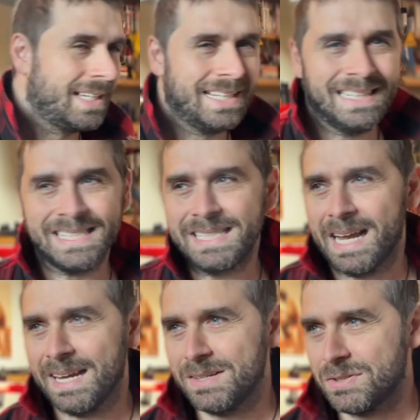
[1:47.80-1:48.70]
This
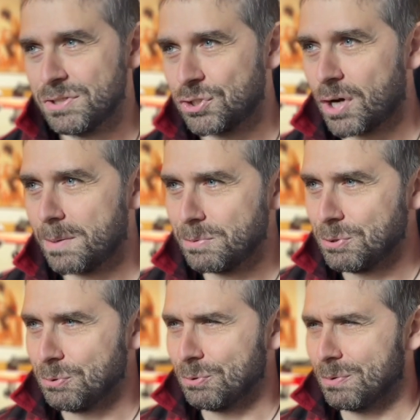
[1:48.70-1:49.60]
guy is the
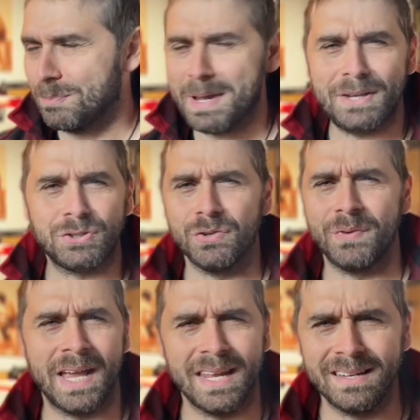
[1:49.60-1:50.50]
sharpshooter, the master of
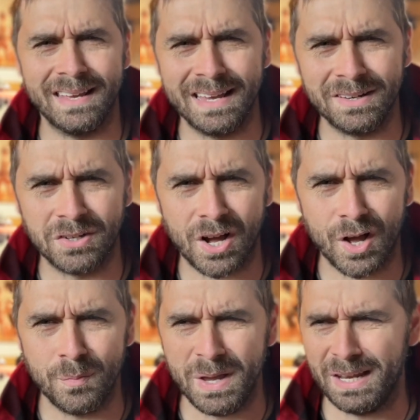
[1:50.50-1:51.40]
hand-to-hand
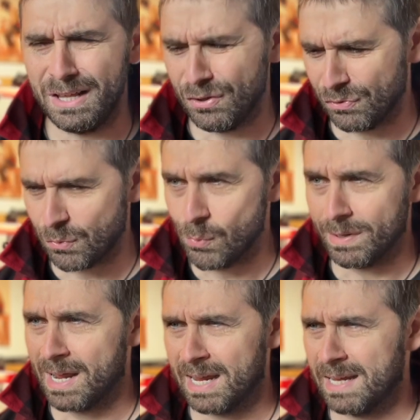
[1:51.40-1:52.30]
combat. He can throw
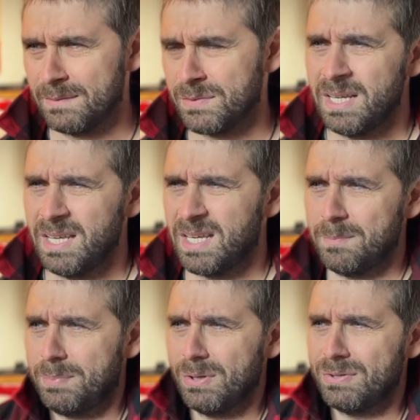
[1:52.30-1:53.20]
knives. He can
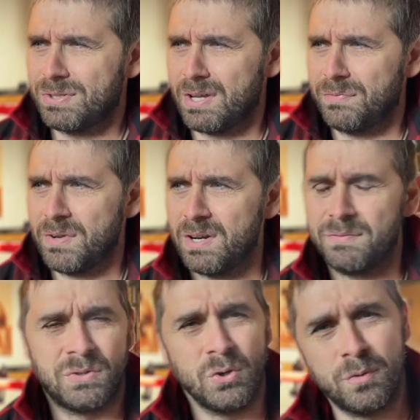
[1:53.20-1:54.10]
build stuff out of
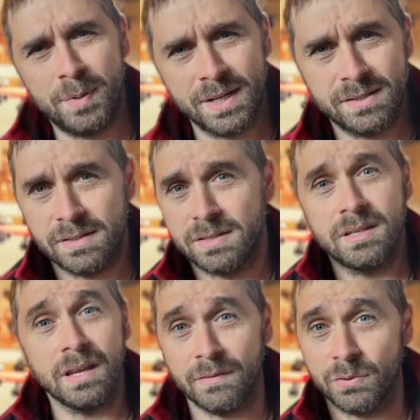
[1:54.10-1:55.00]
toothpicks to
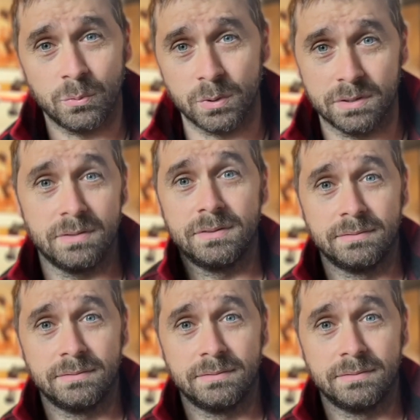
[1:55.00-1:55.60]
save the world.